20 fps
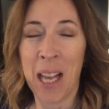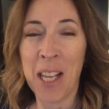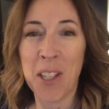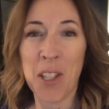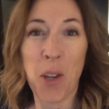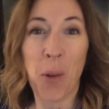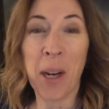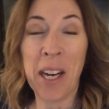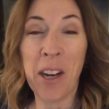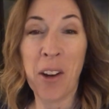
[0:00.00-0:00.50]

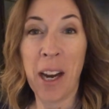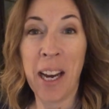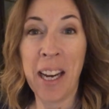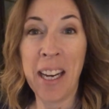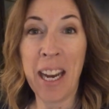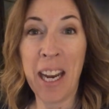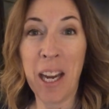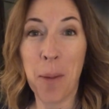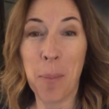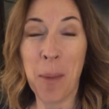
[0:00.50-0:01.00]
So here I
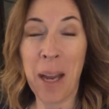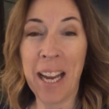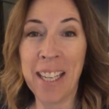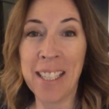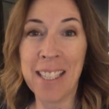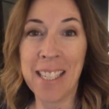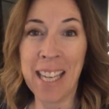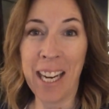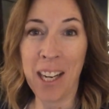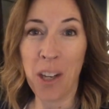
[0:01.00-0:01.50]
am
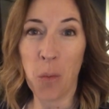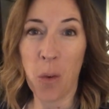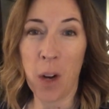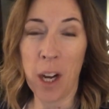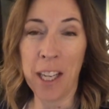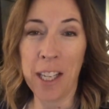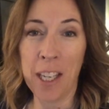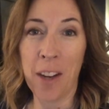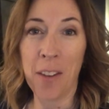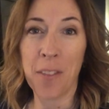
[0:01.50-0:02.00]
at day
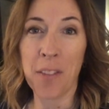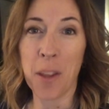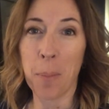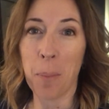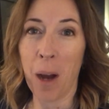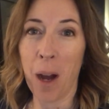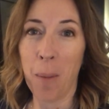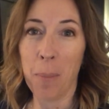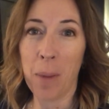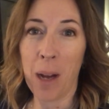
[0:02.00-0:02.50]
one of the
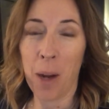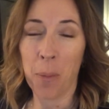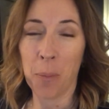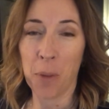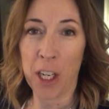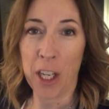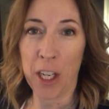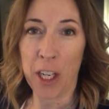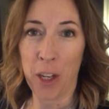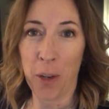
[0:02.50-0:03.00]
Bombbomb
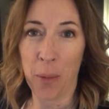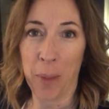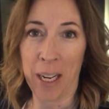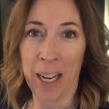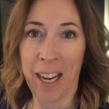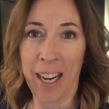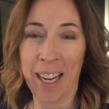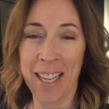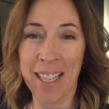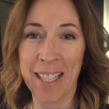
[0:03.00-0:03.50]

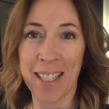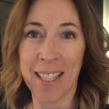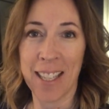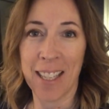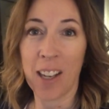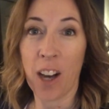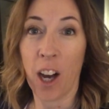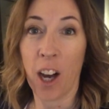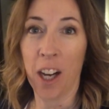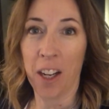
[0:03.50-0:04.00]
Rehumanize
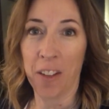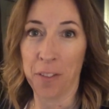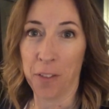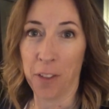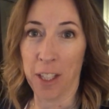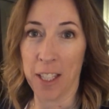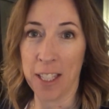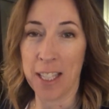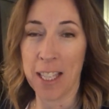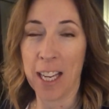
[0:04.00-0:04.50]

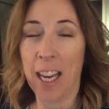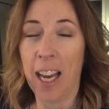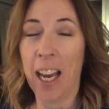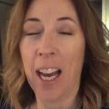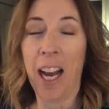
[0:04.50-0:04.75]
conference.